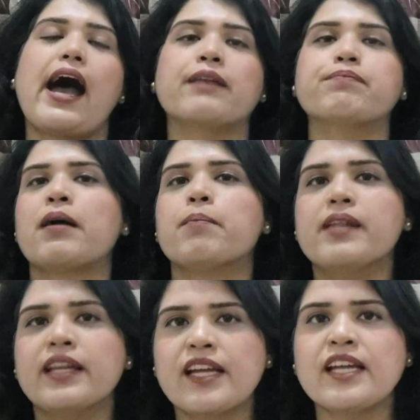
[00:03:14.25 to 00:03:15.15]
and by
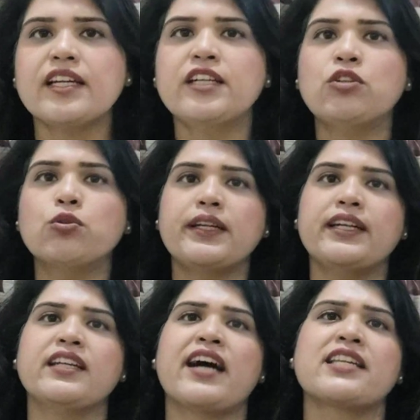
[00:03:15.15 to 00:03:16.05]
bringing into
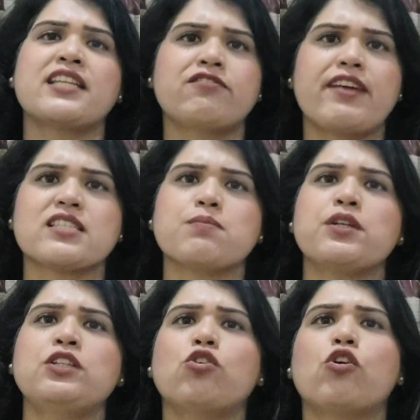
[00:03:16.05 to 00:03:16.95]
India an
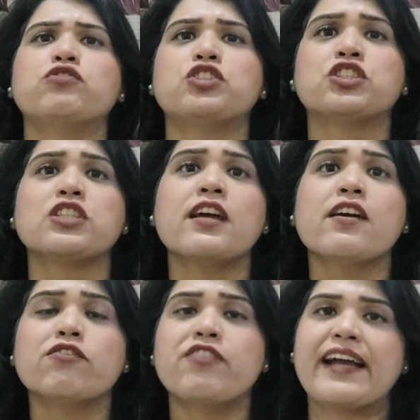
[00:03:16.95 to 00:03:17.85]
investment of just
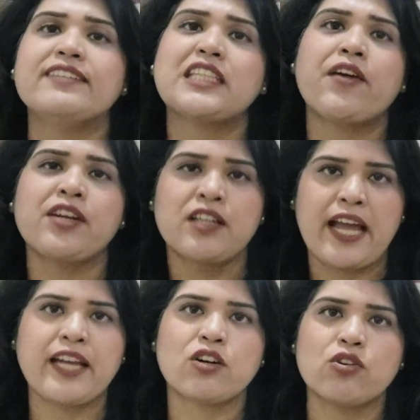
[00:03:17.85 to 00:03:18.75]

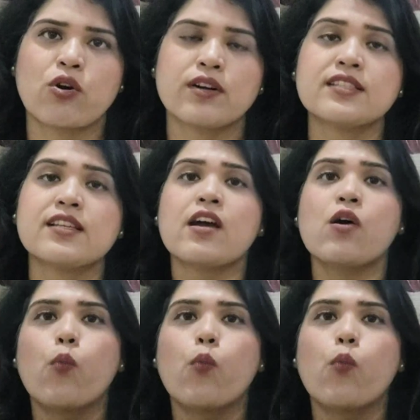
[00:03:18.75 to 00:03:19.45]
579 crores,